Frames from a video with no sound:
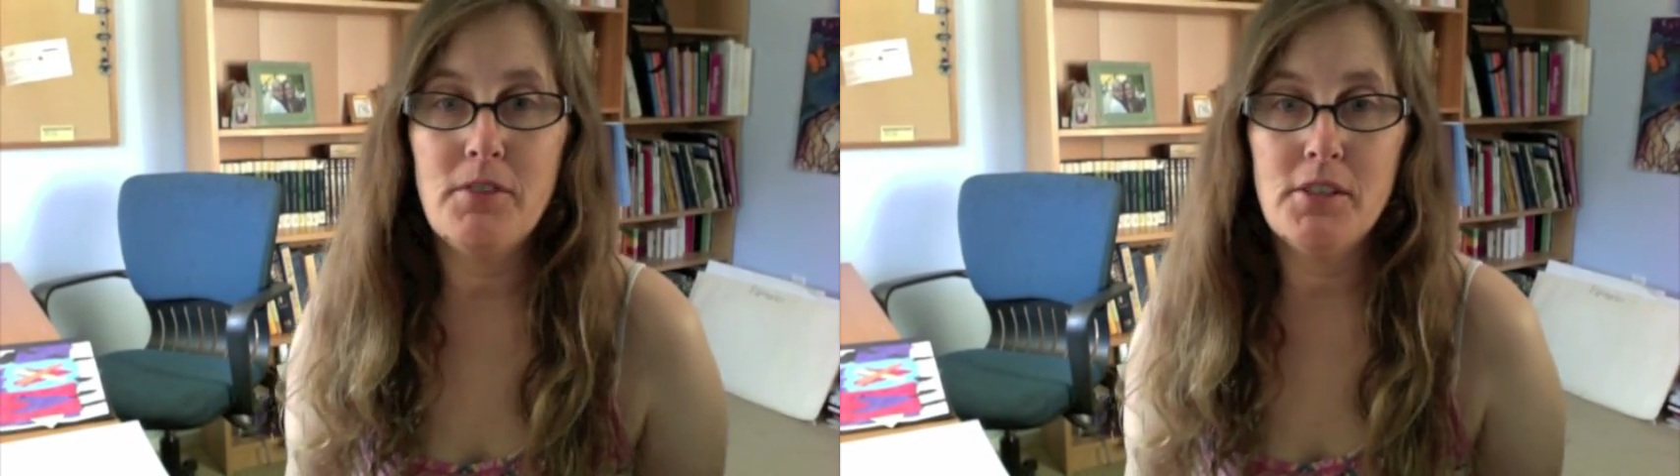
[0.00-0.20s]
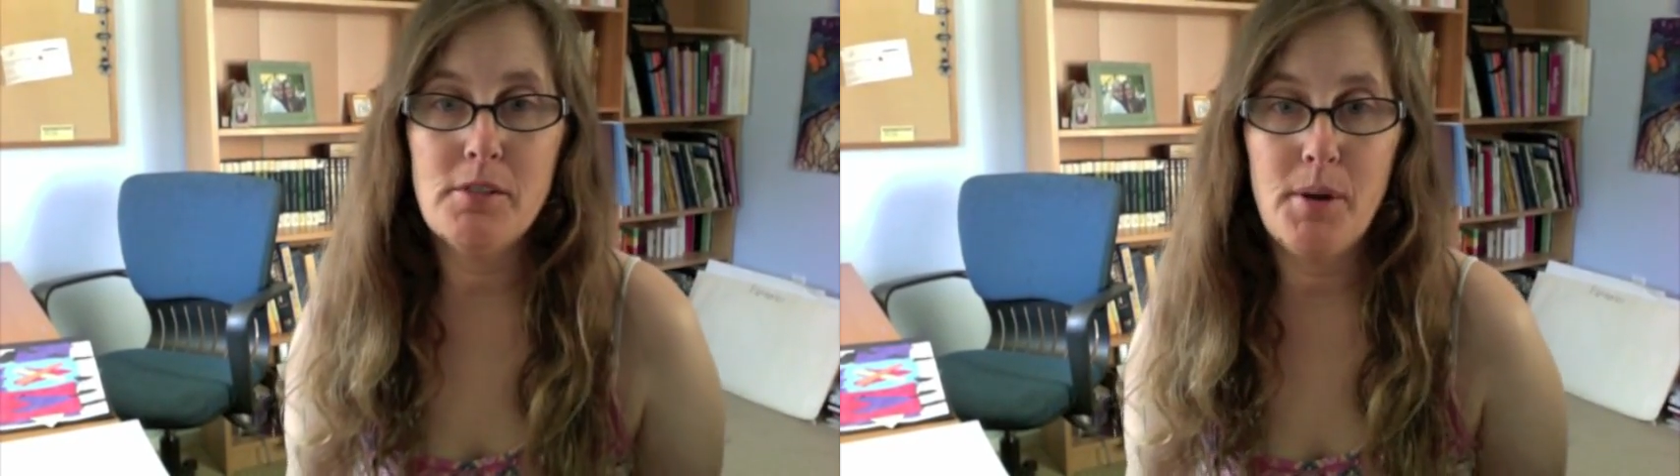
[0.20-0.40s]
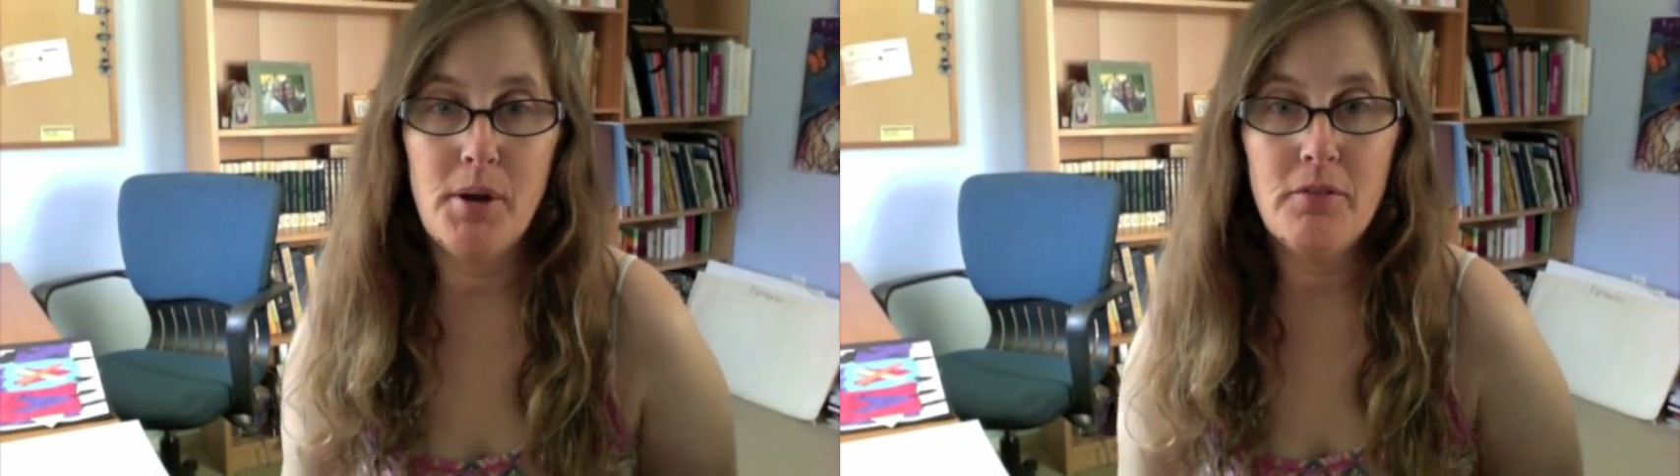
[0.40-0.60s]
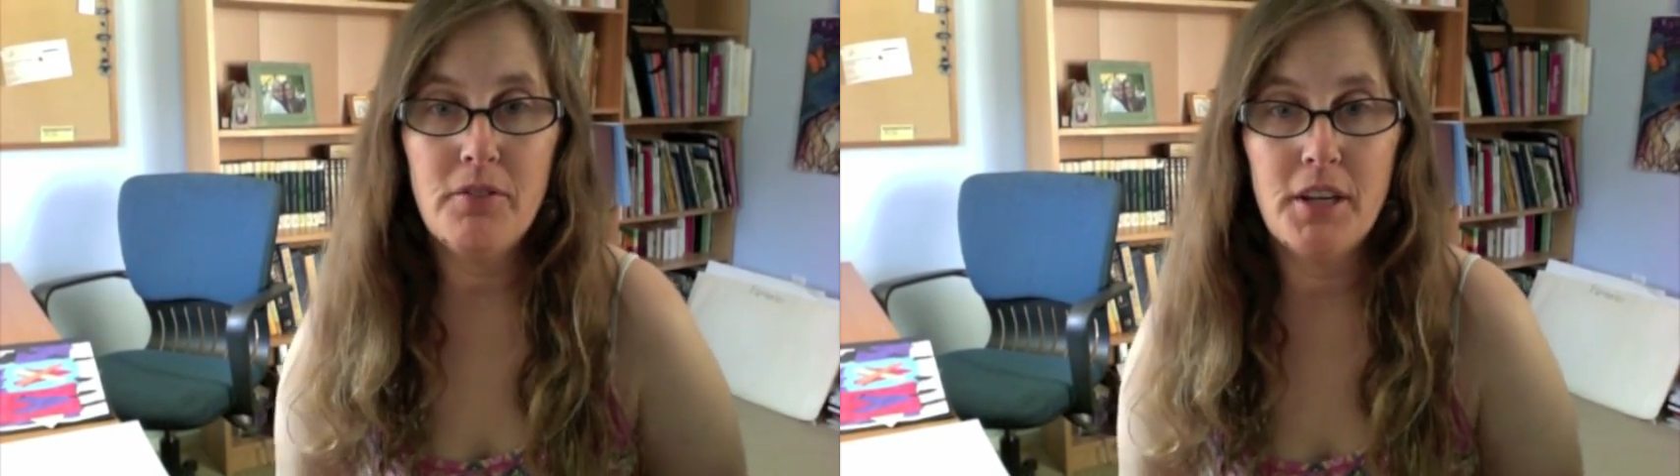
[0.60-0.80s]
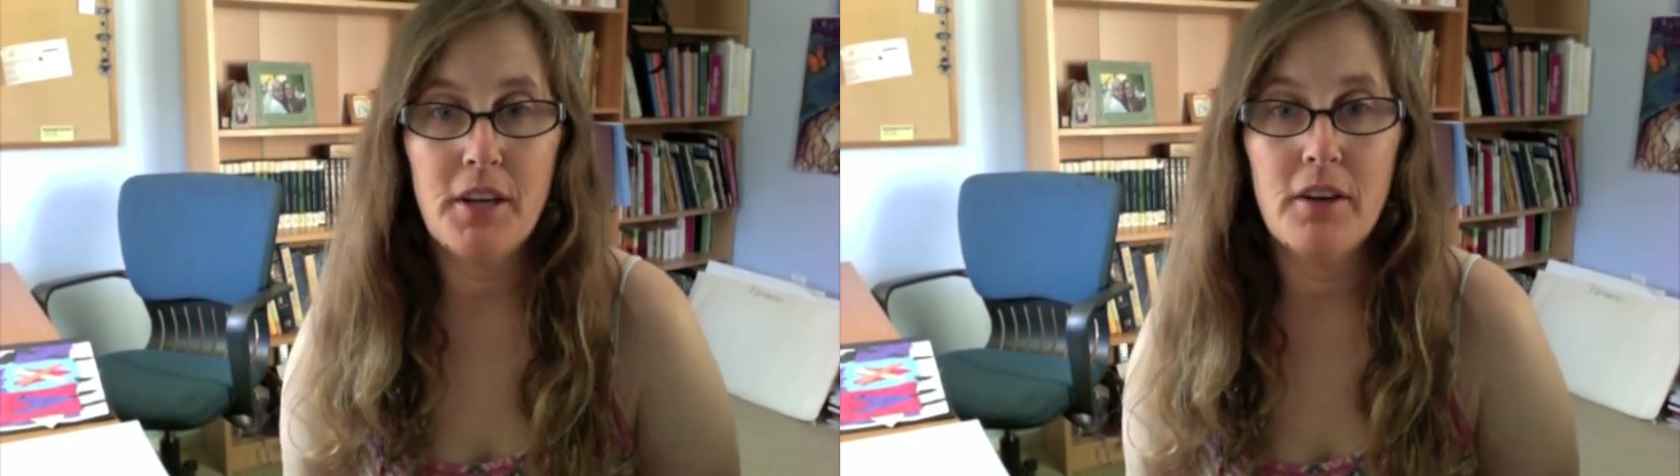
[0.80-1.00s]
first parent
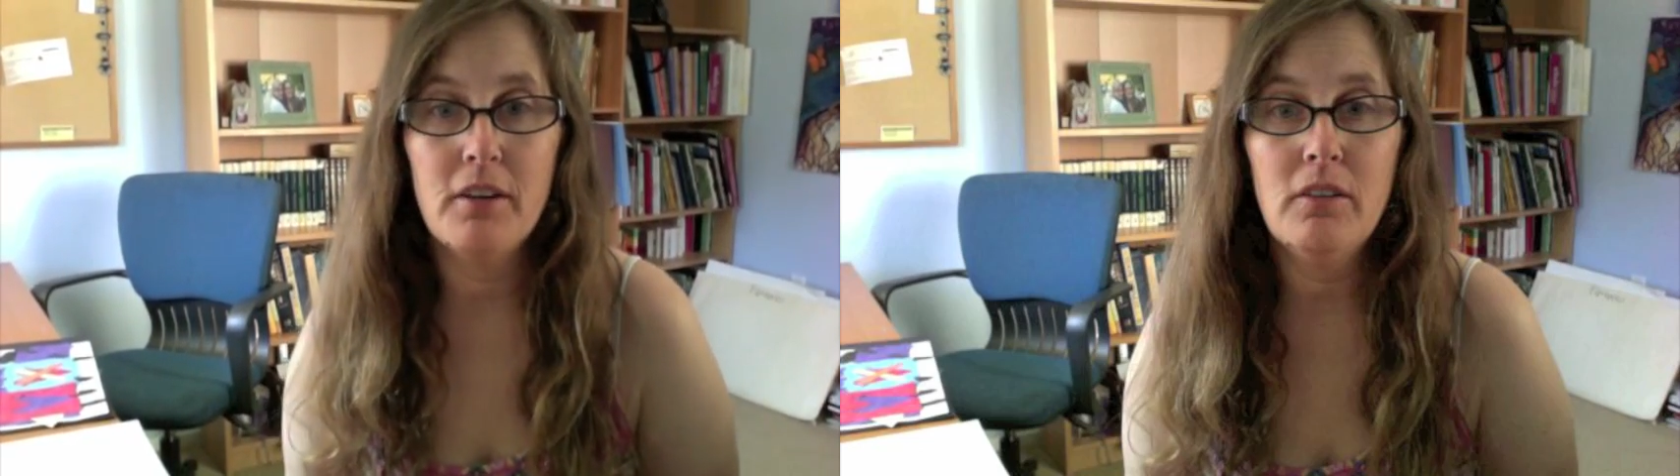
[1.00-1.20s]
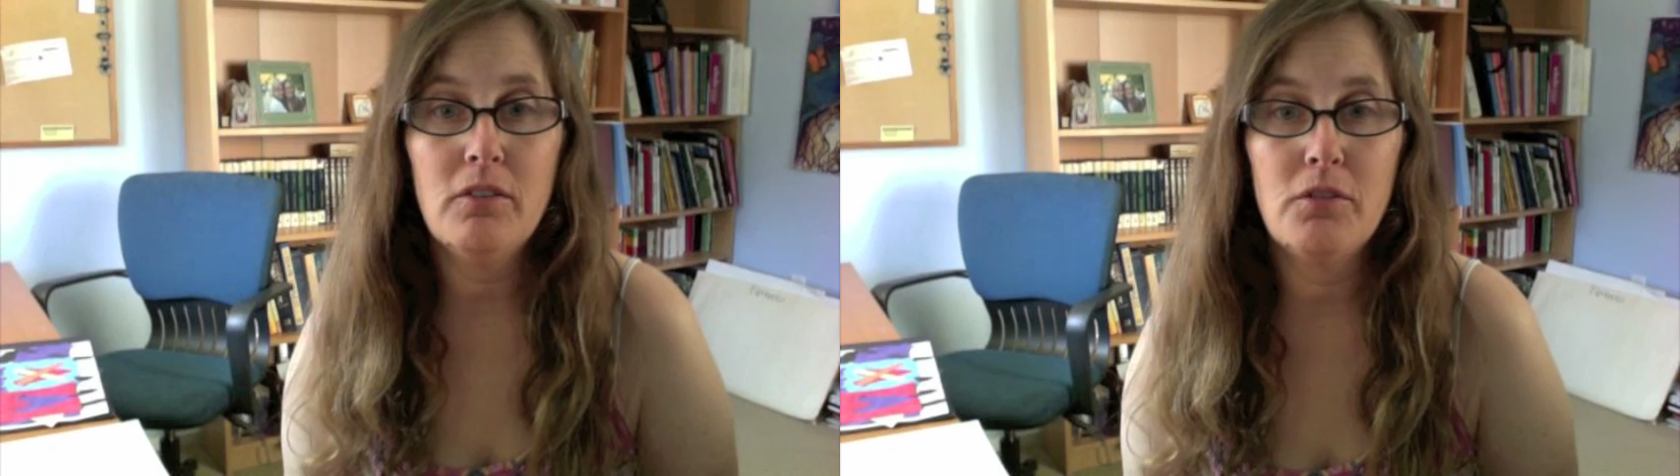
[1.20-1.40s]
video